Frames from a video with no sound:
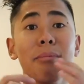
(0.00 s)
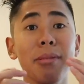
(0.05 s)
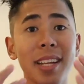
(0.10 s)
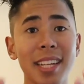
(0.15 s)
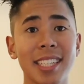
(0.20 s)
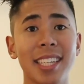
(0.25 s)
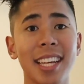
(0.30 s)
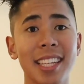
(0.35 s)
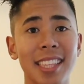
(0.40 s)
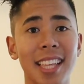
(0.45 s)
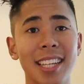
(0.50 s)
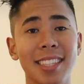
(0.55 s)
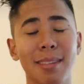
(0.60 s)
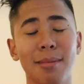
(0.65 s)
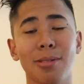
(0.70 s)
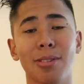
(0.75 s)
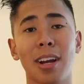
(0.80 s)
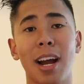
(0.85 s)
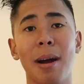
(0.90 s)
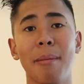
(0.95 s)
Please hit that
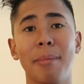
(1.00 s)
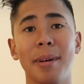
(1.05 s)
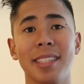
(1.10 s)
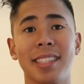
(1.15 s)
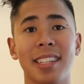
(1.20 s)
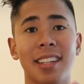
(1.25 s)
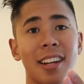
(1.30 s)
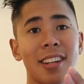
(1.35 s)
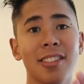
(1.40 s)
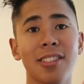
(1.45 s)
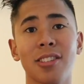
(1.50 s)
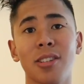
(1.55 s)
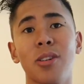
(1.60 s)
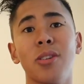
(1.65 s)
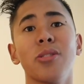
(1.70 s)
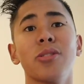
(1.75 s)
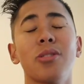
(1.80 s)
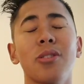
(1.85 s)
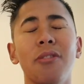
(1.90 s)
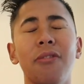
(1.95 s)
subscribe button on the
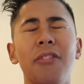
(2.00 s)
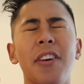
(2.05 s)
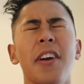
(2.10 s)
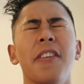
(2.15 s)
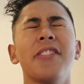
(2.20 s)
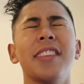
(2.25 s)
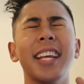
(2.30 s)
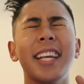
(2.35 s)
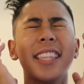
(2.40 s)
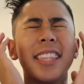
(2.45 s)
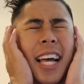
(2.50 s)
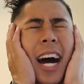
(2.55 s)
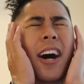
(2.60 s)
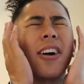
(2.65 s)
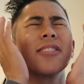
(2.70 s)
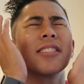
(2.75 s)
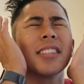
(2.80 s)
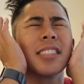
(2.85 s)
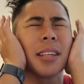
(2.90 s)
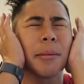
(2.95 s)
goal to
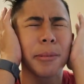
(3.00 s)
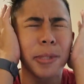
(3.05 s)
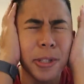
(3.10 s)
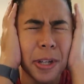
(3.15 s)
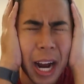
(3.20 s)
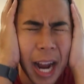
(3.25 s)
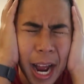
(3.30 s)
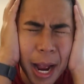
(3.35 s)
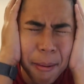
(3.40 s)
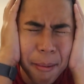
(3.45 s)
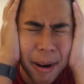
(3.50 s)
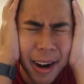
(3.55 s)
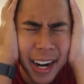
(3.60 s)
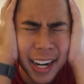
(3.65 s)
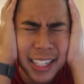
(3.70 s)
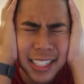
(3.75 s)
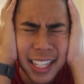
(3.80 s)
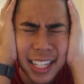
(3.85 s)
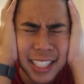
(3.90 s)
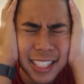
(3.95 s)
50,000
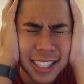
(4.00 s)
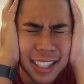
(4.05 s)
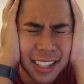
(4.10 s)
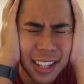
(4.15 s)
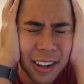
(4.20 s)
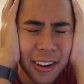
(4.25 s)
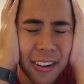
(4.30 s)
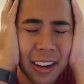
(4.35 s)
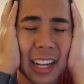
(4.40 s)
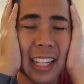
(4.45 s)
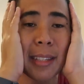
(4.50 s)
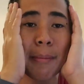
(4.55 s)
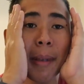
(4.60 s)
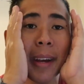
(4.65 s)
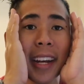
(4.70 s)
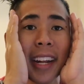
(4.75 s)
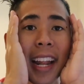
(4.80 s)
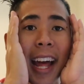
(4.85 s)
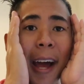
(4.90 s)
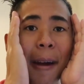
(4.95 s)
subscribers. Let's do it, let's
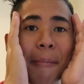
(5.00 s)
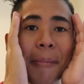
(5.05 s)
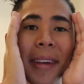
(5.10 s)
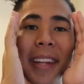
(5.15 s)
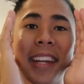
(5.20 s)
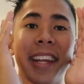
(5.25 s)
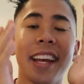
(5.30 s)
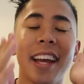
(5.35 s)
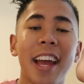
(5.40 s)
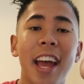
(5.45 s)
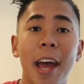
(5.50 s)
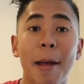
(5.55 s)
make it happen.